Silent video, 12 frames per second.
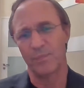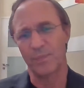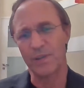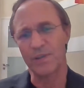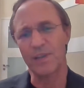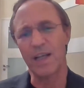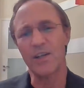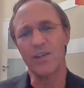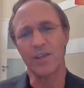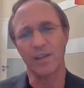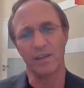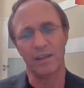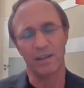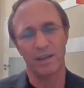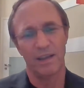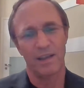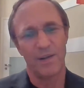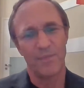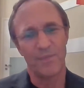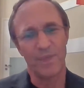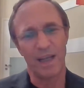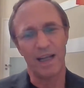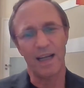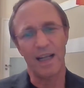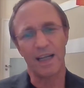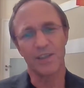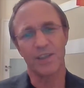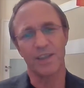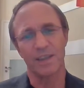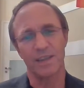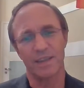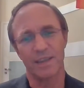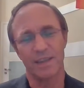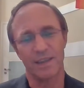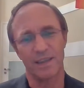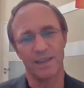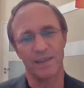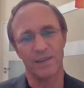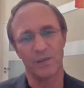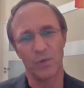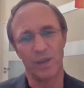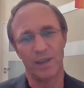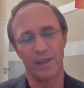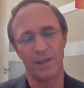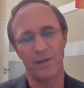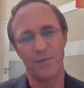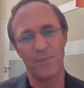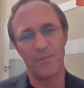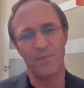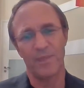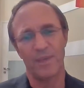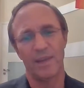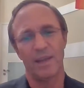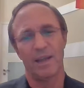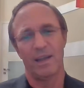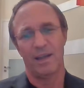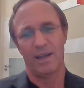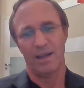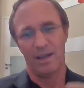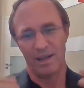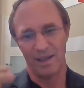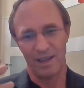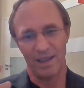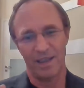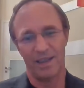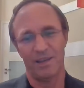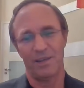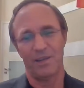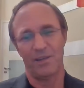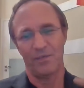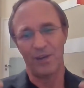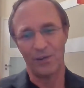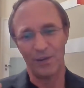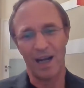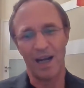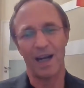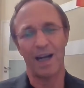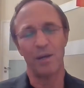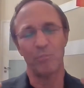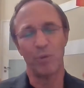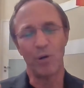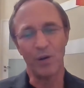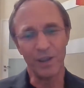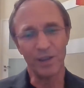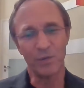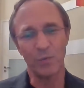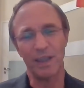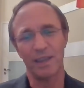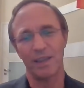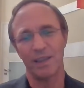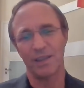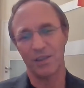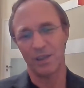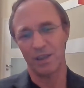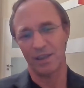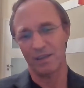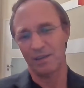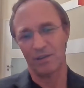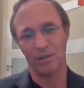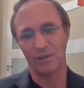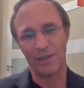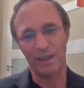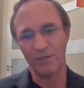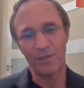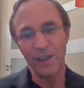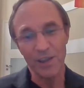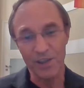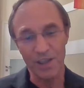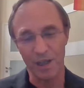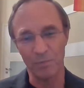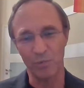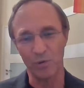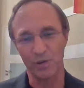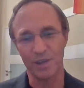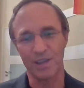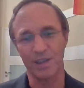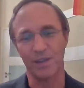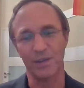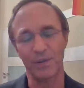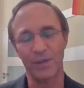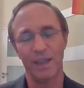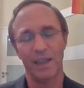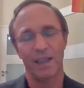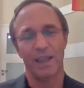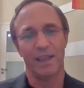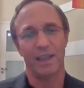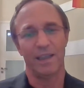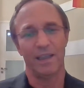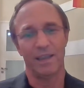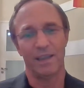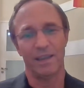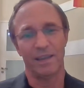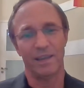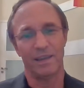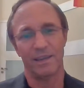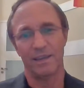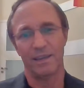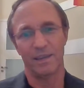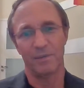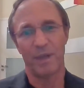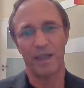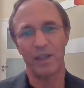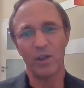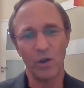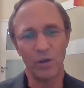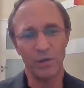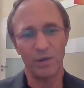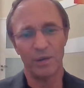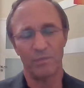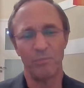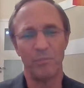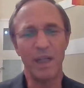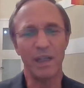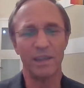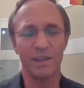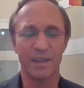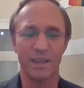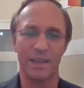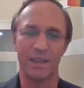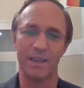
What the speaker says: Presidential elections were in the very high point when she already finished her book. So by no means